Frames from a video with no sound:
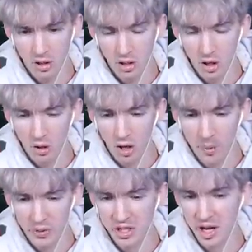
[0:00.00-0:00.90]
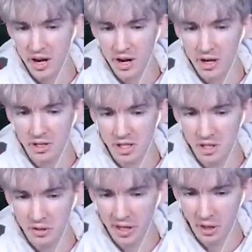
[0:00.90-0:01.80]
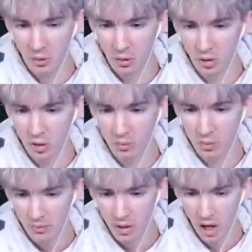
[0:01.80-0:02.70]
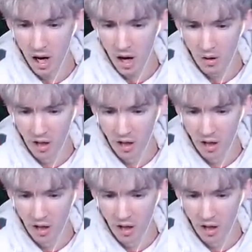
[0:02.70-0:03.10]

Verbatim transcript: you can go upstairs. Can you get a room? Oh,